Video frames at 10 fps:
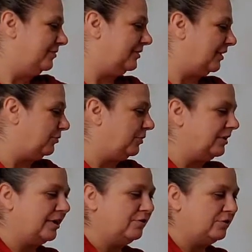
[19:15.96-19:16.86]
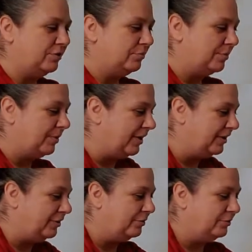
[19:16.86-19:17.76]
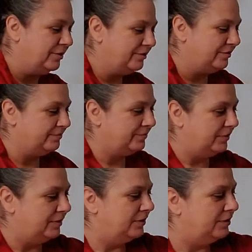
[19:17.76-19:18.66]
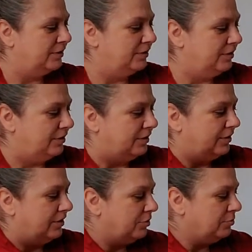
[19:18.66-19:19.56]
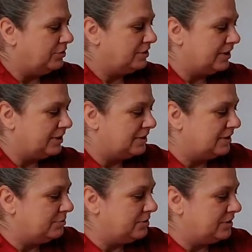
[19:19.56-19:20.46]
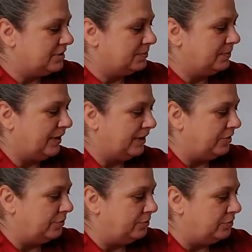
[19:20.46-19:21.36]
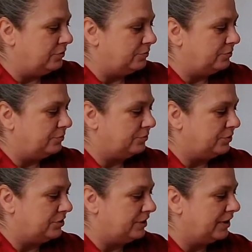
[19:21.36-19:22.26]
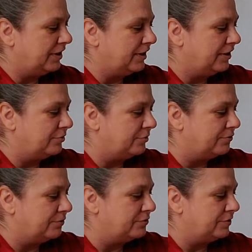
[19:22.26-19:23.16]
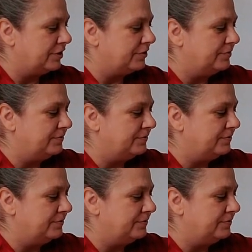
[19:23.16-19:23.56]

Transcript: That's what I covered up my pie dough with. And I'm gonna take some of this pie dough. When you take it out of the refrigerator,